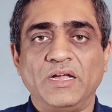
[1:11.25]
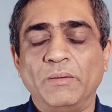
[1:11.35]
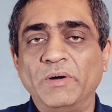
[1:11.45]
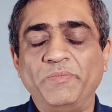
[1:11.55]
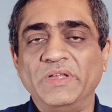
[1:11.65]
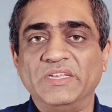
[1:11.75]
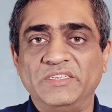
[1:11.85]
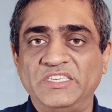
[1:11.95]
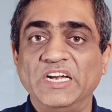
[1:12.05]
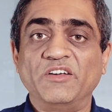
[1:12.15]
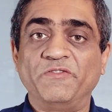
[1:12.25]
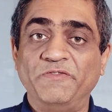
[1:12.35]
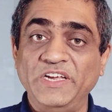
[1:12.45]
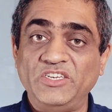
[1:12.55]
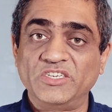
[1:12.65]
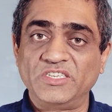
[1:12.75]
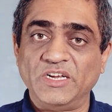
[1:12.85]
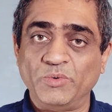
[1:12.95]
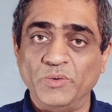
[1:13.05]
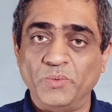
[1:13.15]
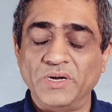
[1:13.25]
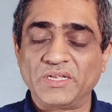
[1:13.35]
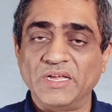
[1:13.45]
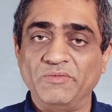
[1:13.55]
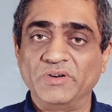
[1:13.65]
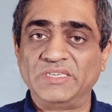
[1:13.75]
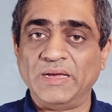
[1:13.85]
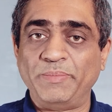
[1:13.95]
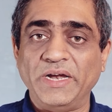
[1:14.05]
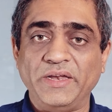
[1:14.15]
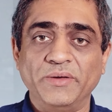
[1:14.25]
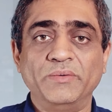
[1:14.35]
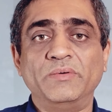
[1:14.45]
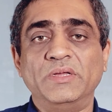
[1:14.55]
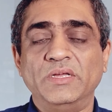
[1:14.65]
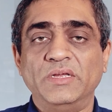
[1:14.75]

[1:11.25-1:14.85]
come up with a set of features that would work, that would separate you,